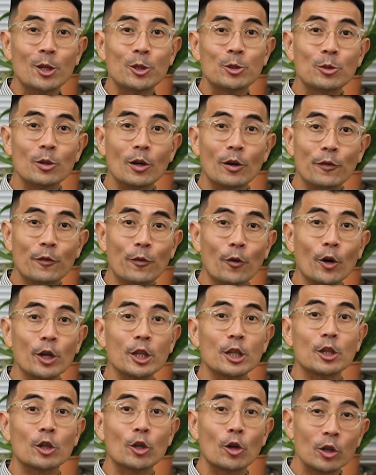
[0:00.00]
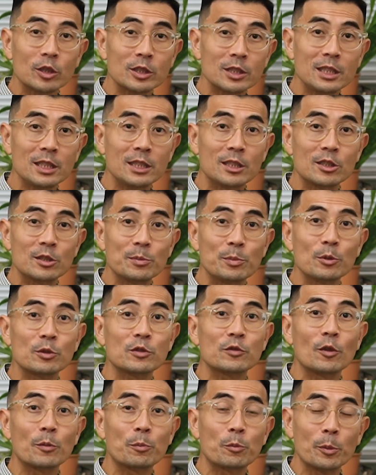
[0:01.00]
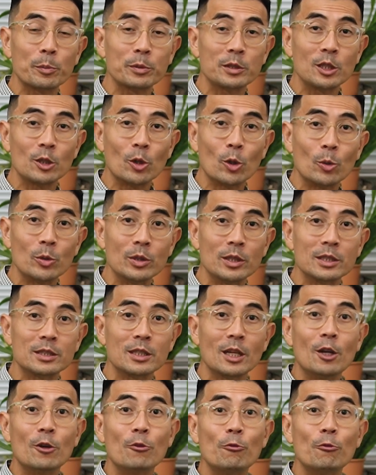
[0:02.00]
to avoid costly disputes for property owners